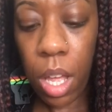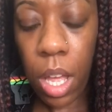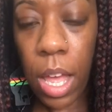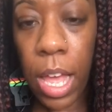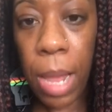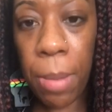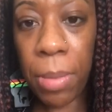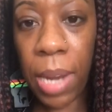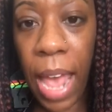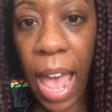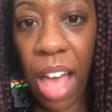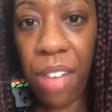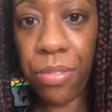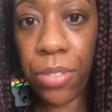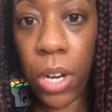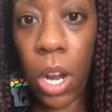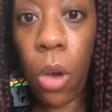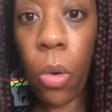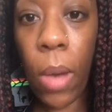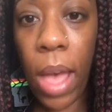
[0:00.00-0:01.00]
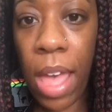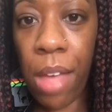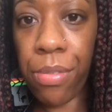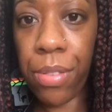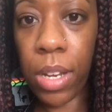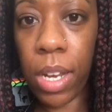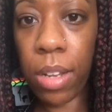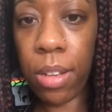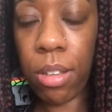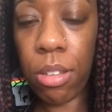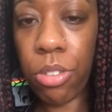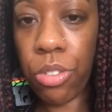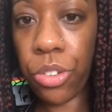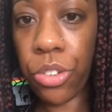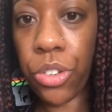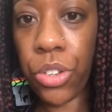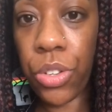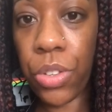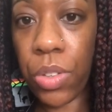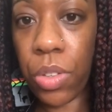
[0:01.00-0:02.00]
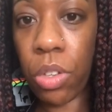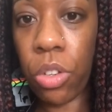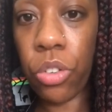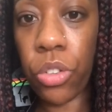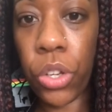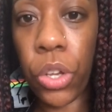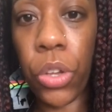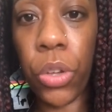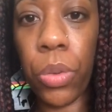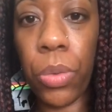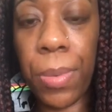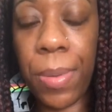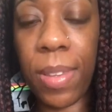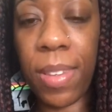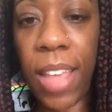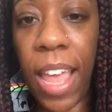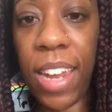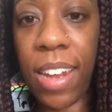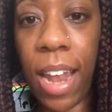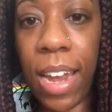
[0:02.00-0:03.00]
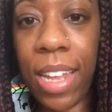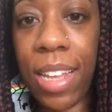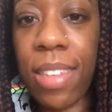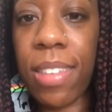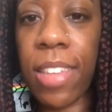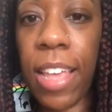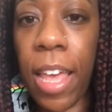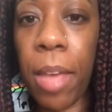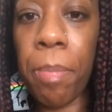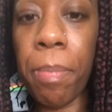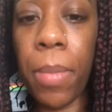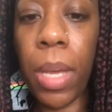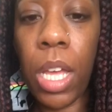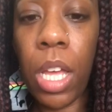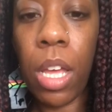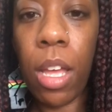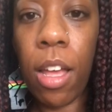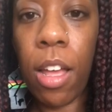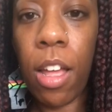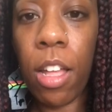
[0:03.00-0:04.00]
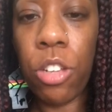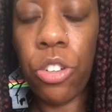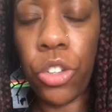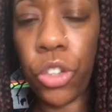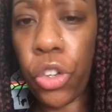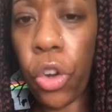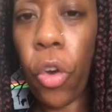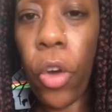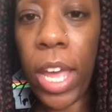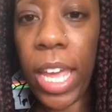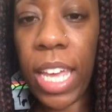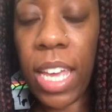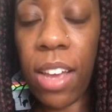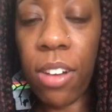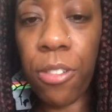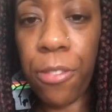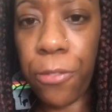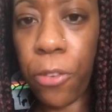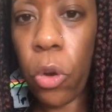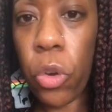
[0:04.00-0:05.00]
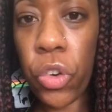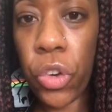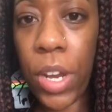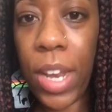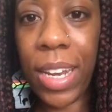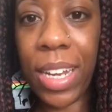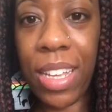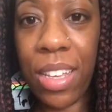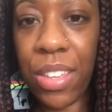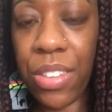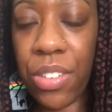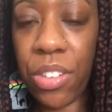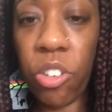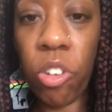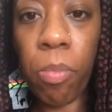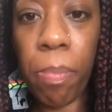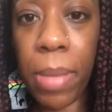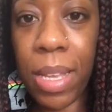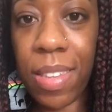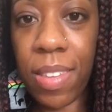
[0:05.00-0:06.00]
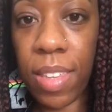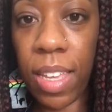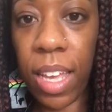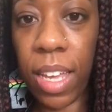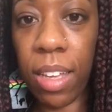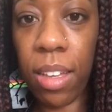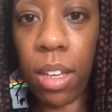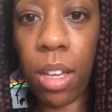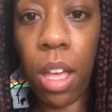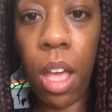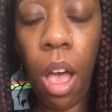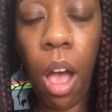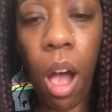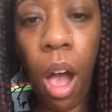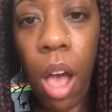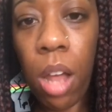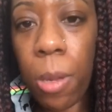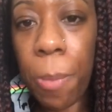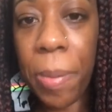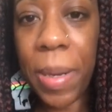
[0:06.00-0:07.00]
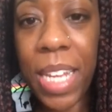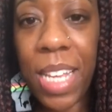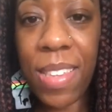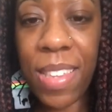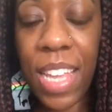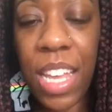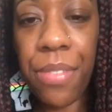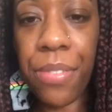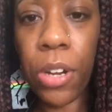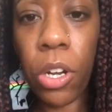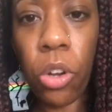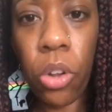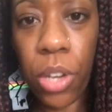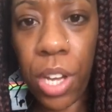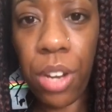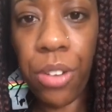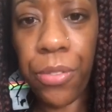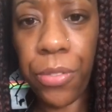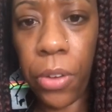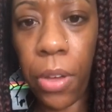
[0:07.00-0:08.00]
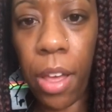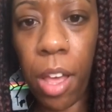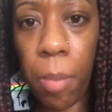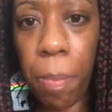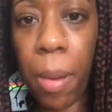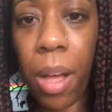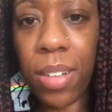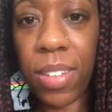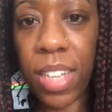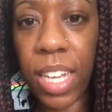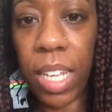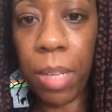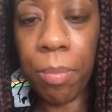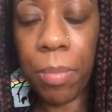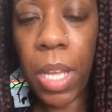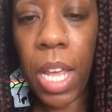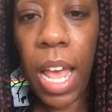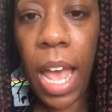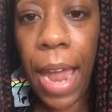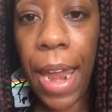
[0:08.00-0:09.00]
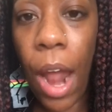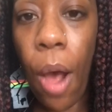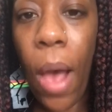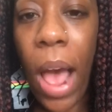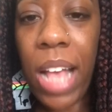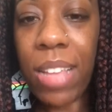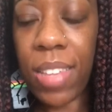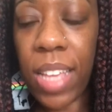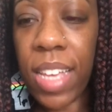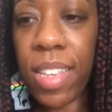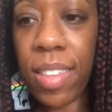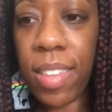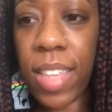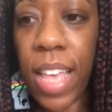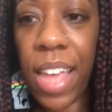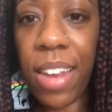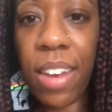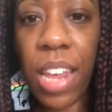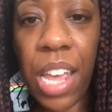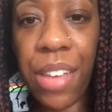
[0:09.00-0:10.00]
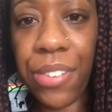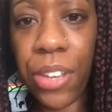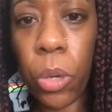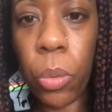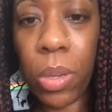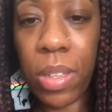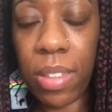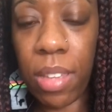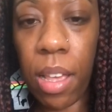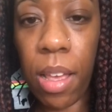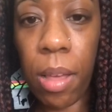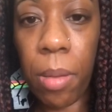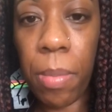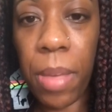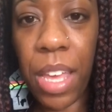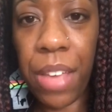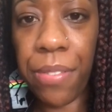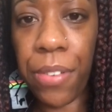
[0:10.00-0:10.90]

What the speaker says: They have no evidence to say that it's him. Joy, unfortunately, is still missing. Are the police even looking for her body? Now, as I said, if it was a